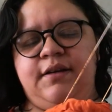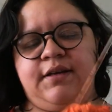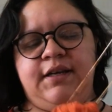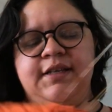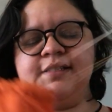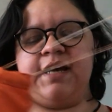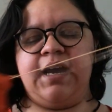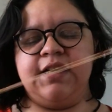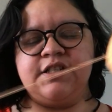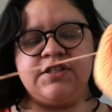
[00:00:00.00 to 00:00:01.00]
And
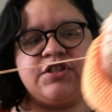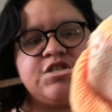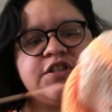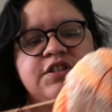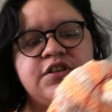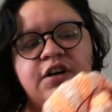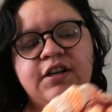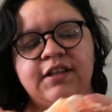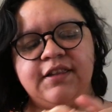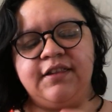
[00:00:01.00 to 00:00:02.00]
I just
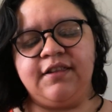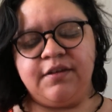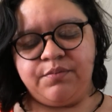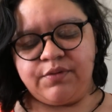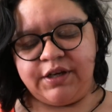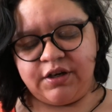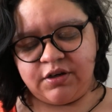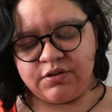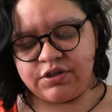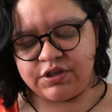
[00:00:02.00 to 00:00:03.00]
started the
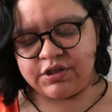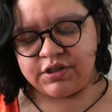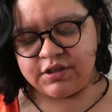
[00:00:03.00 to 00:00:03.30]
brioche.